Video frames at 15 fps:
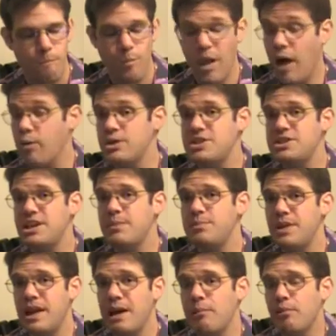That was
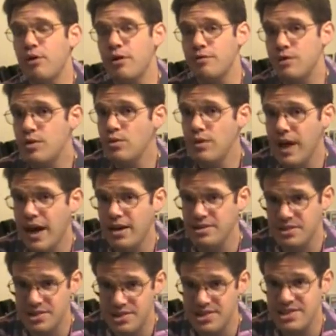September of
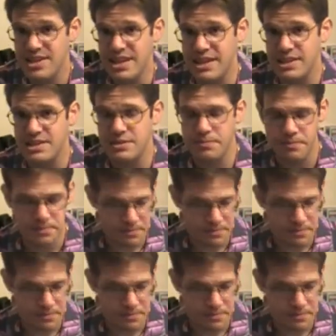2006.